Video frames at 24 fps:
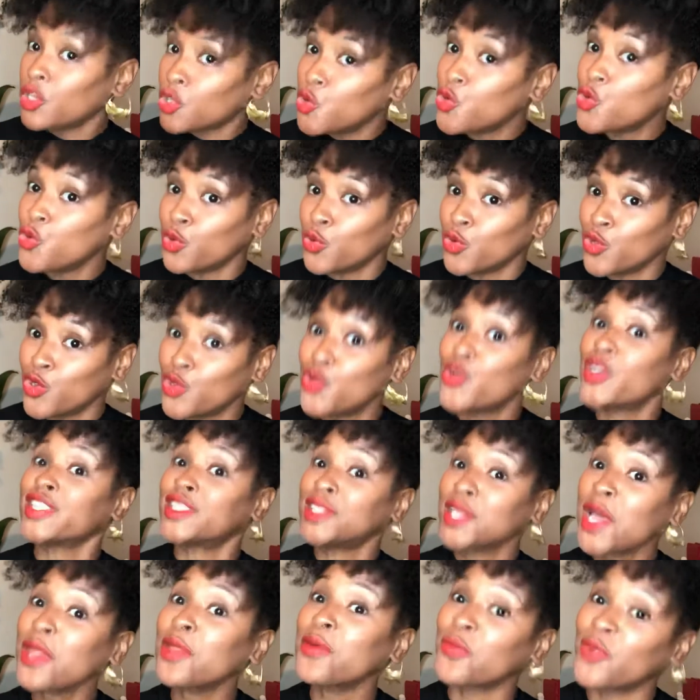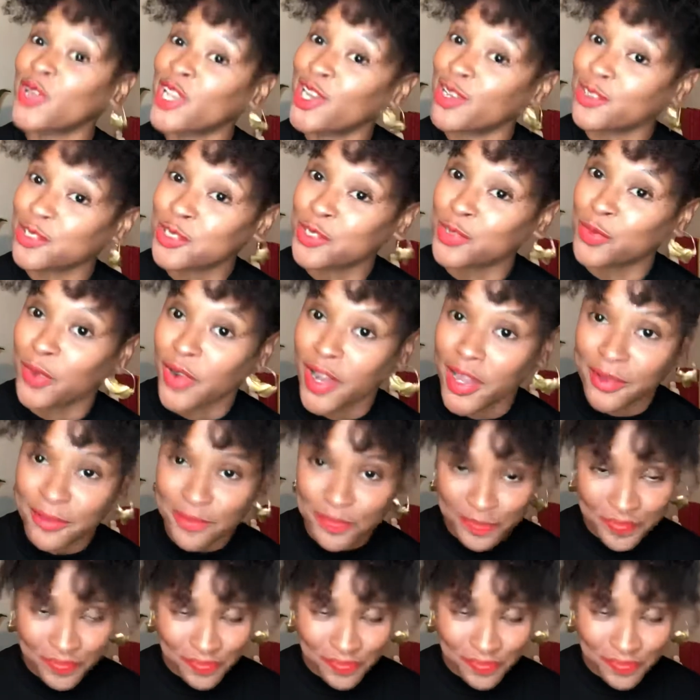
You can tell them what else you want.